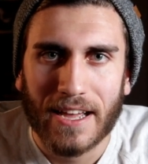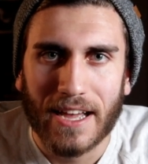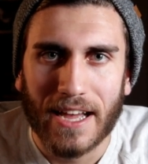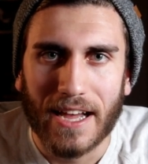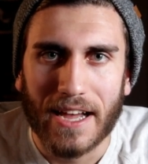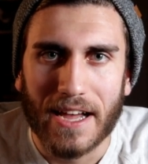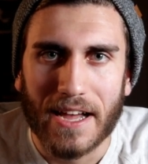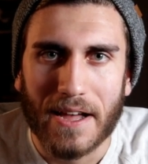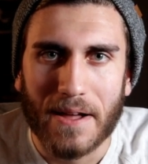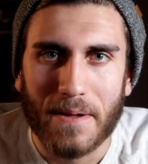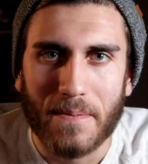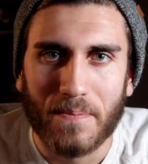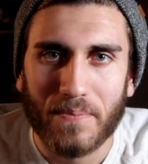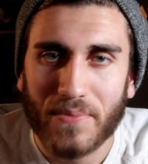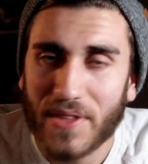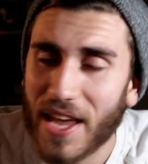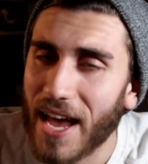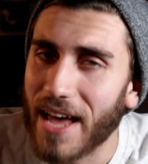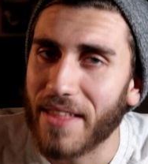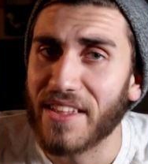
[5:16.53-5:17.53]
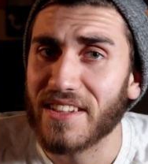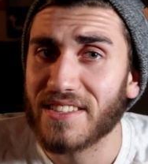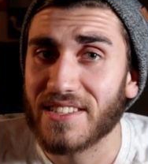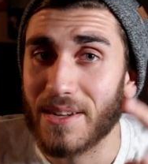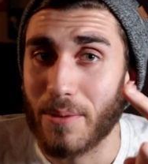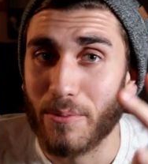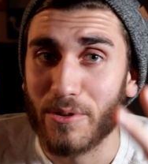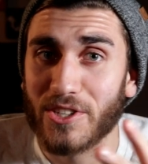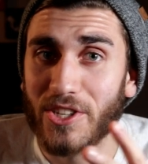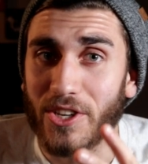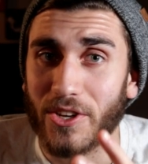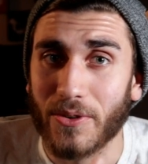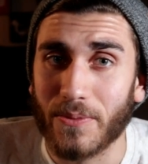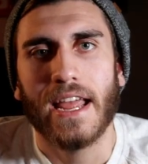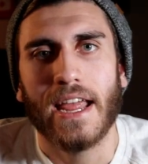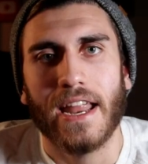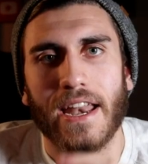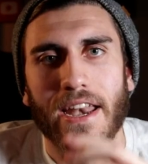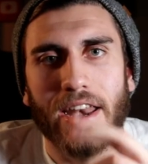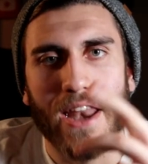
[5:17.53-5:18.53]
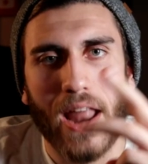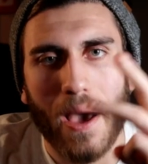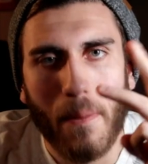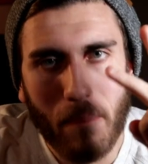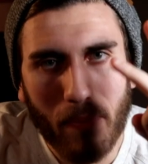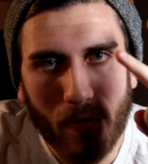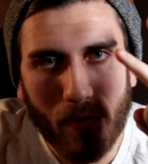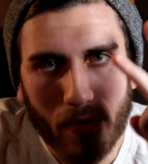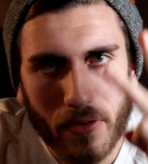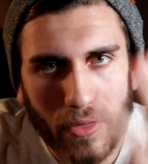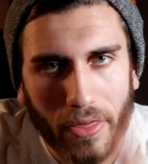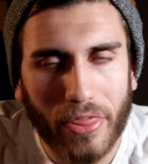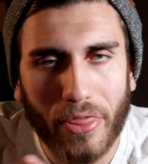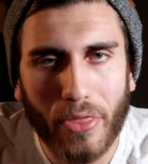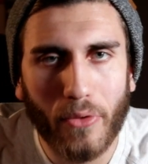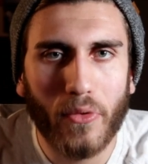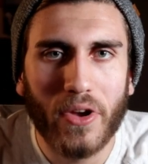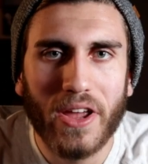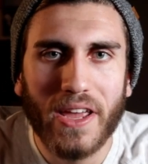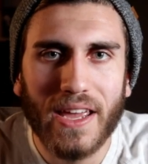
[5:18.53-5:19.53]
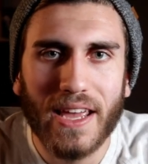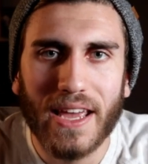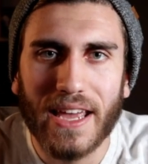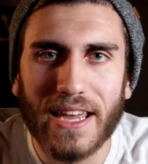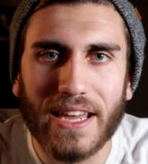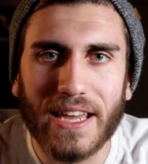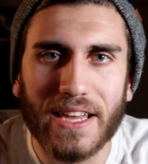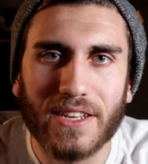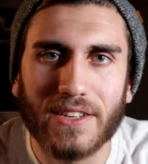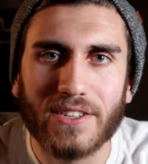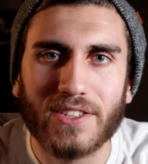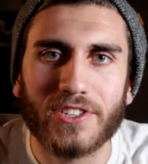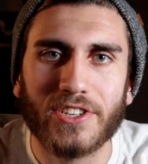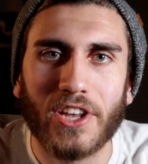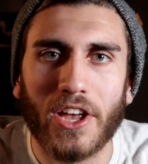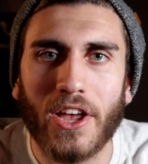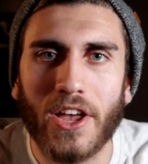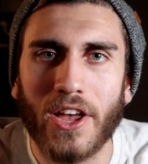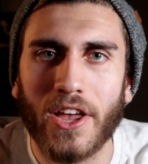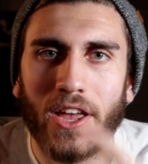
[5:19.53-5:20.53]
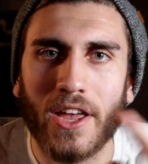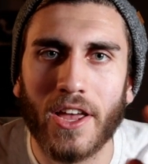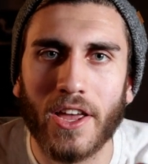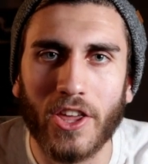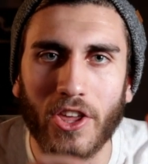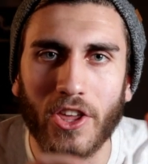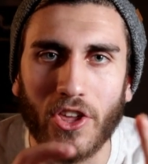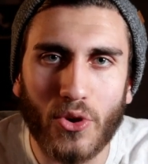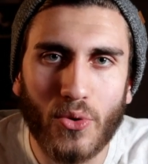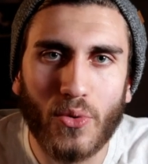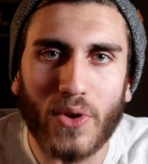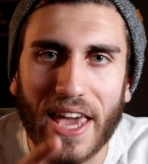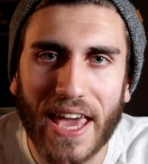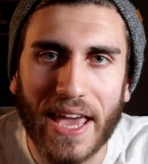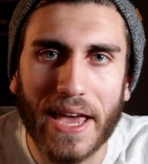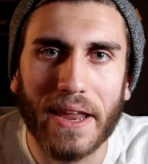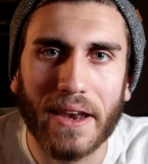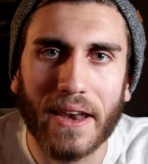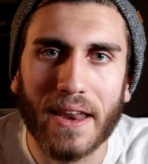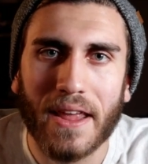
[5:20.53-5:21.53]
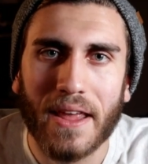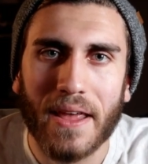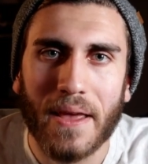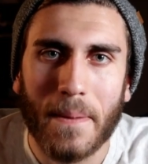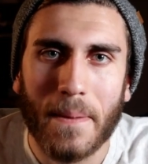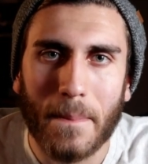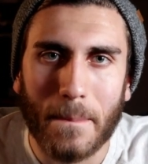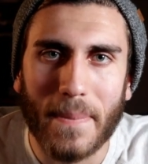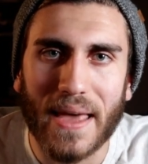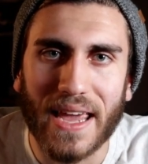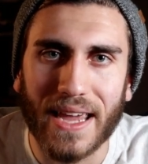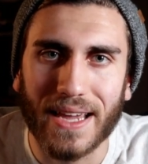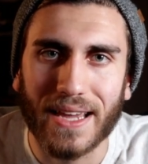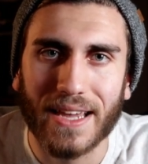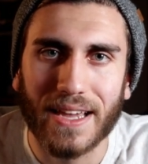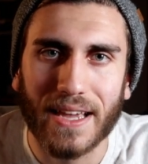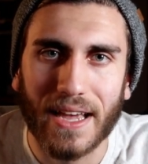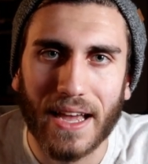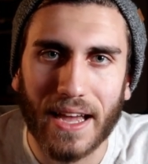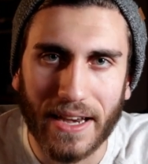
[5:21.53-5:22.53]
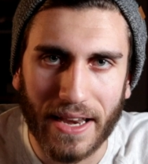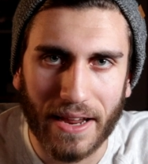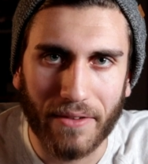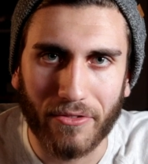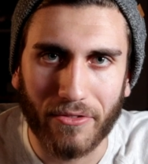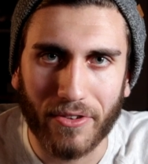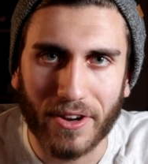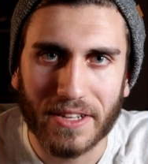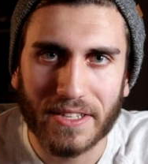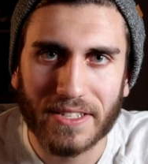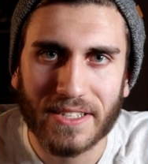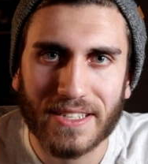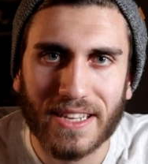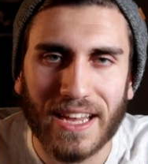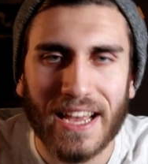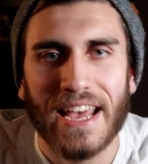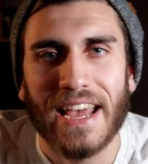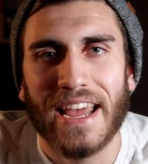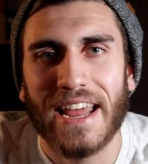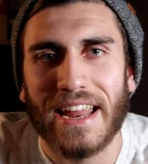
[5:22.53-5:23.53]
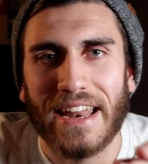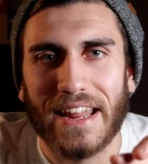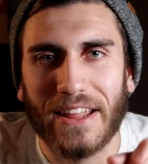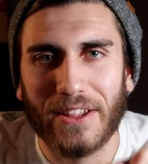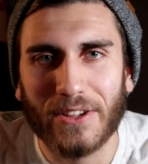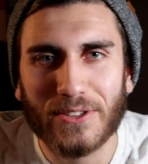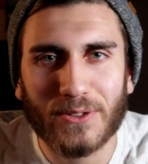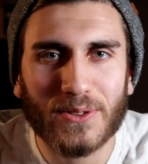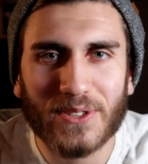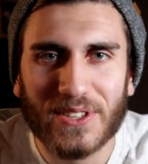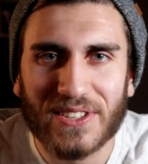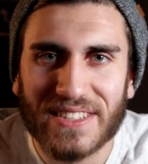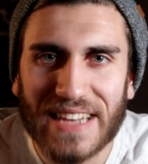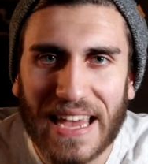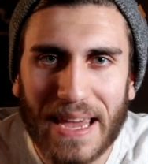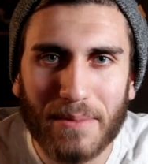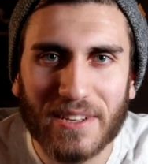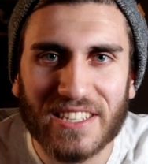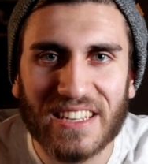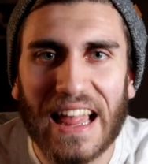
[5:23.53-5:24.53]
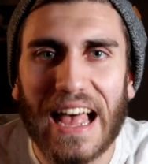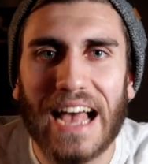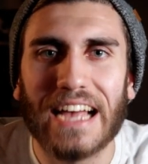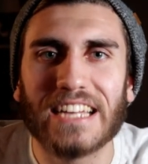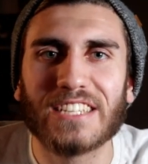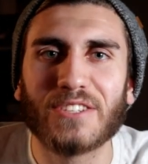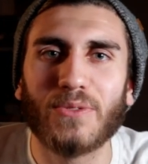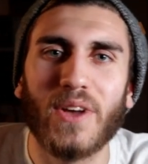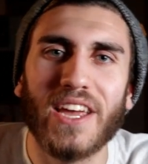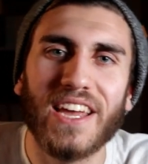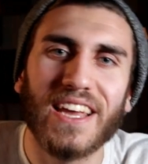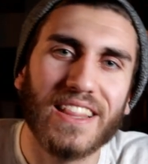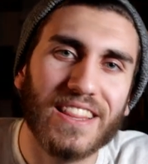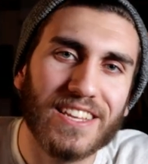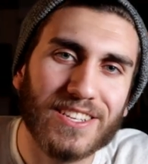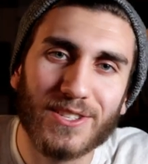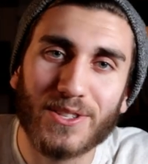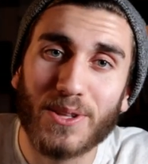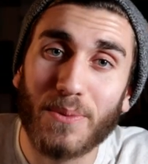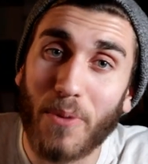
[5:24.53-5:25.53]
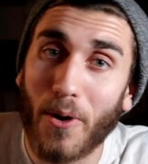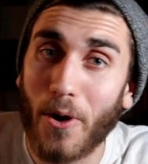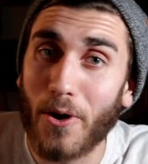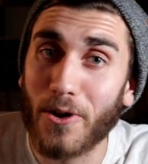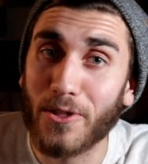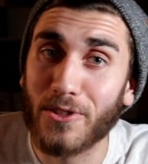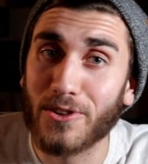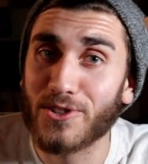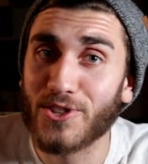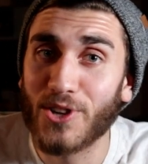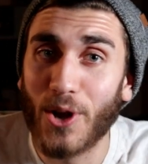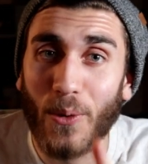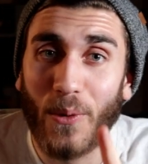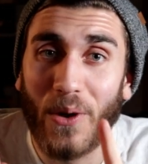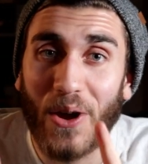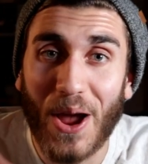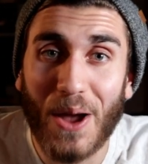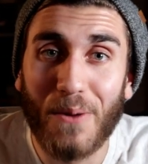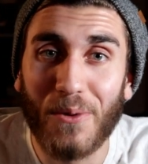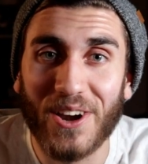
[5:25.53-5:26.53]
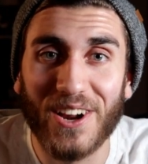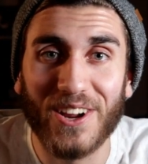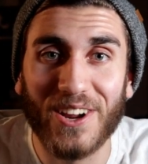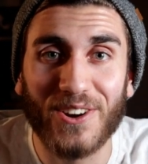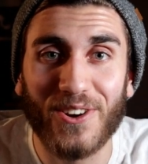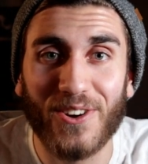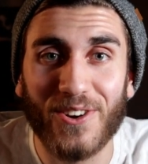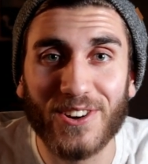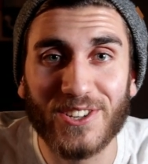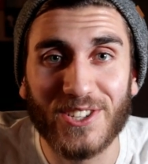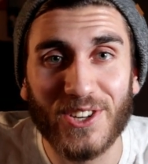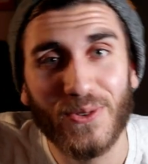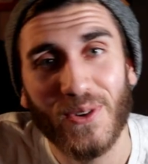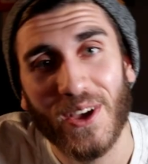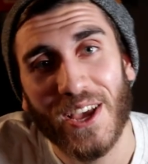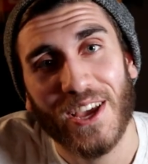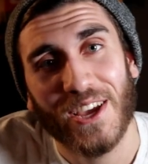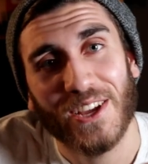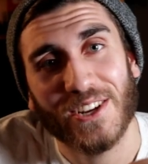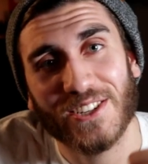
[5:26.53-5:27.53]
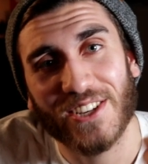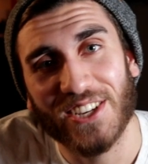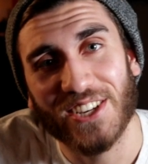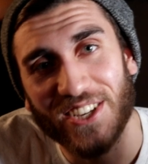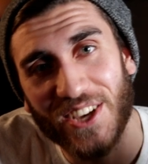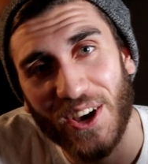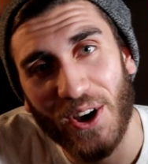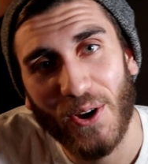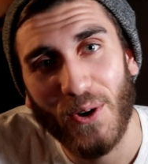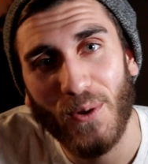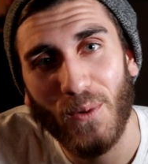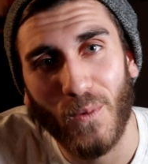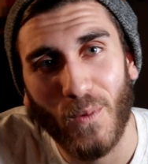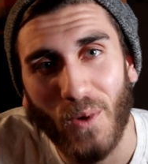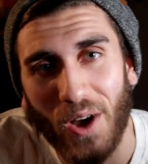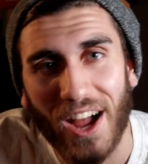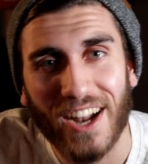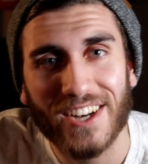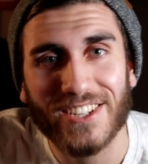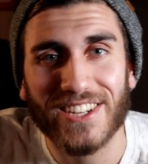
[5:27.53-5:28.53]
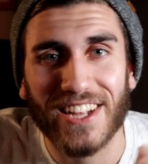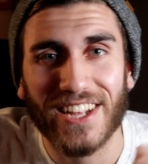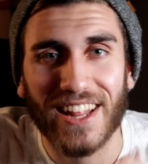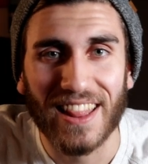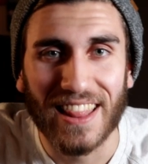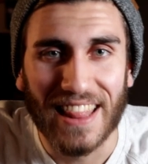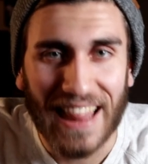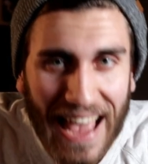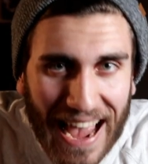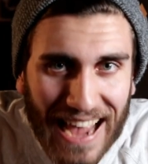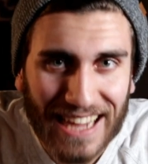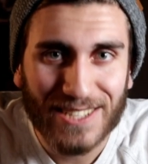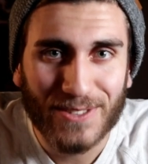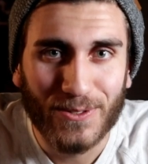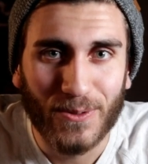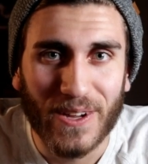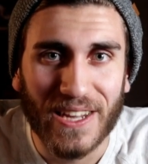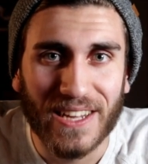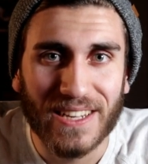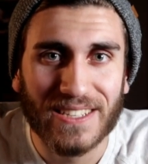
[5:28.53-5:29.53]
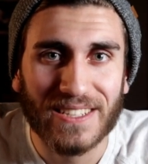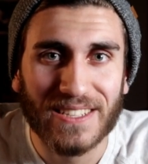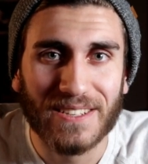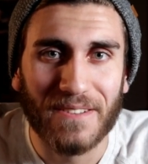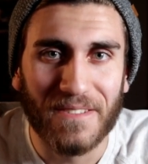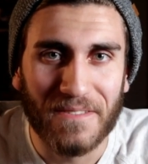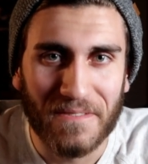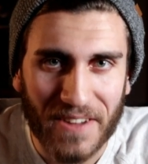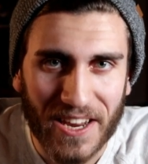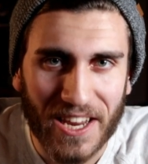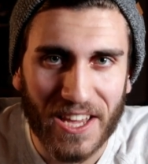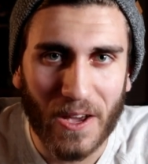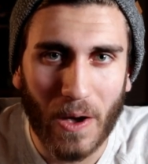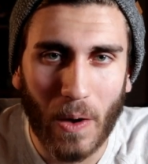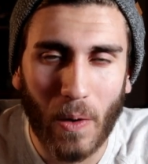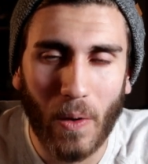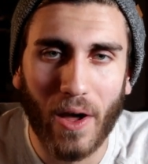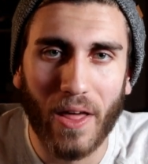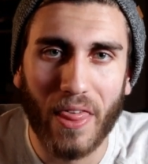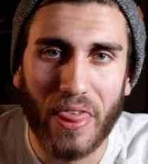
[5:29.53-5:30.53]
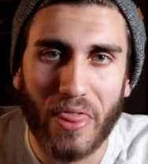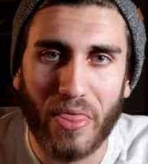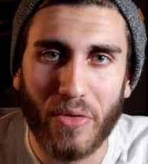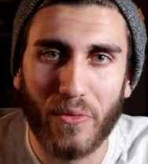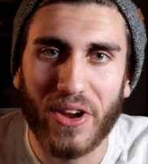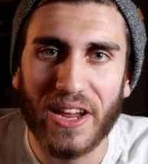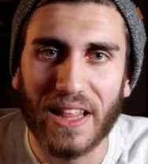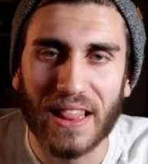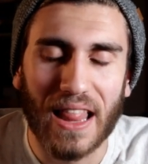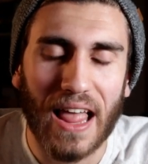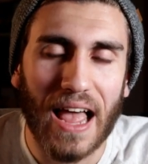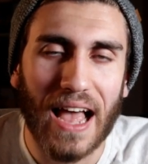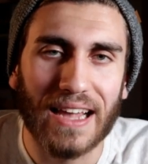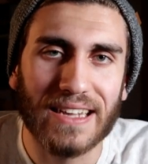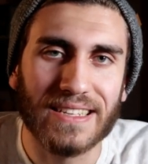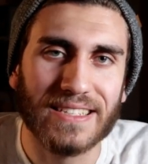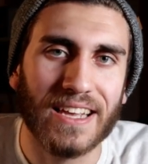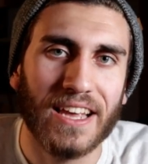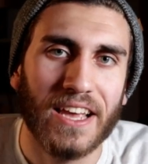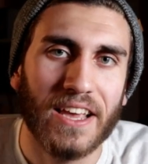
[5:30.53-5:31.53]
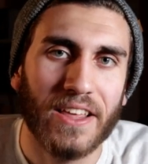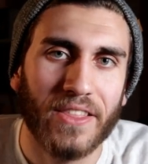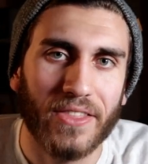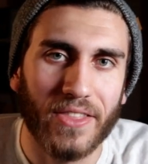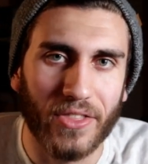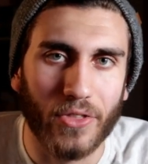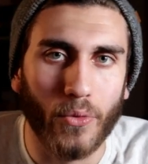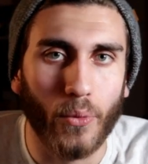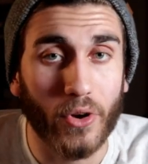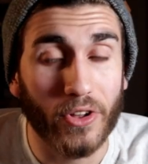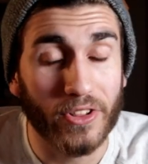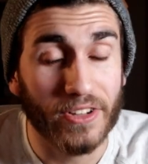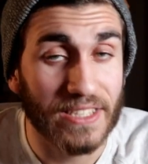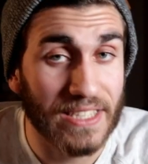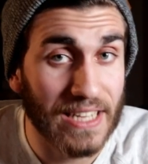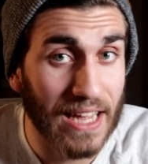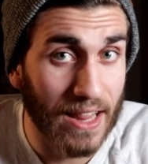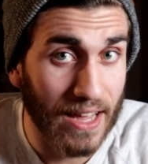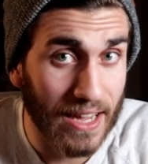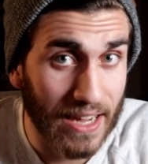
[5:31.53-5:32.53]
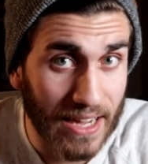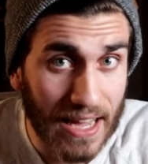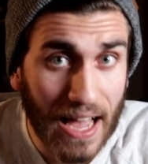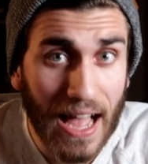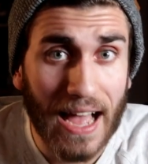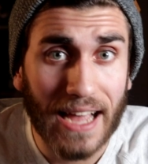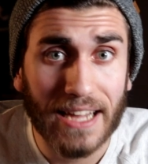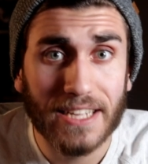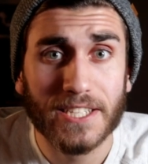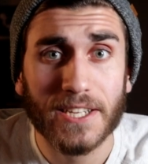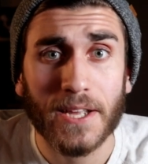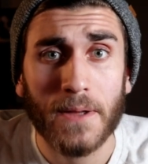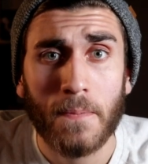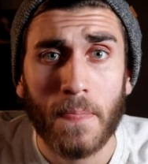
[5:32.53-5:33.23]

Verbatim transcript: Um, yeah, that's number two. Number three is you can't make a difference. Now, this was the same as last week, and this is the part of the show where I want to encourage you to go watch last week's video on three lies the world is telling guys.